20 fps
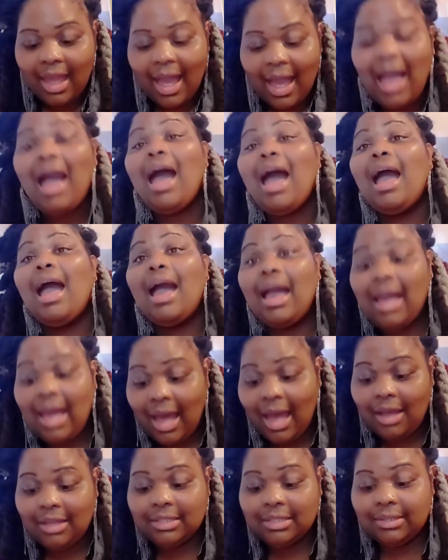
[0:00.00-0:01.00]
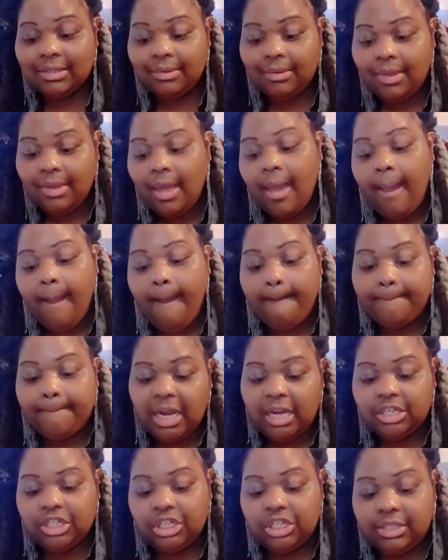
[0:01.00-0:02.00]
I also
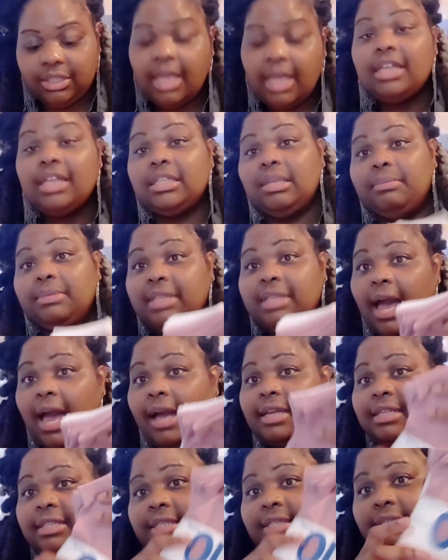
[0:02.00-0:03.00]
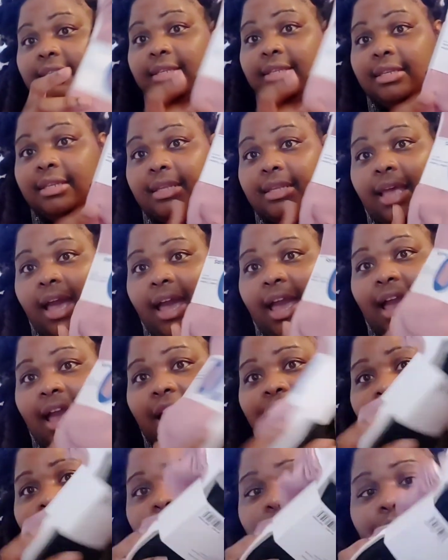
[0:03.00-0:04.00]
purchased some socks. I
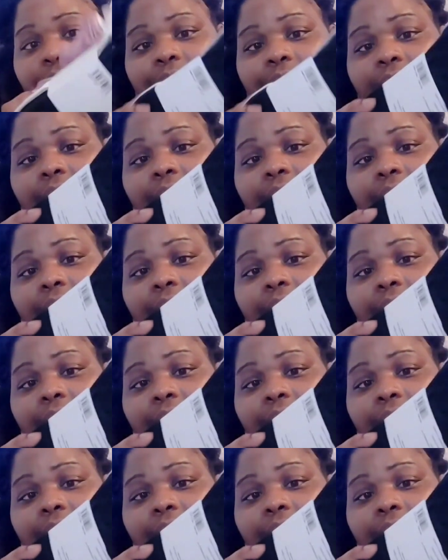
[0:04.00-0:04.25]
had to.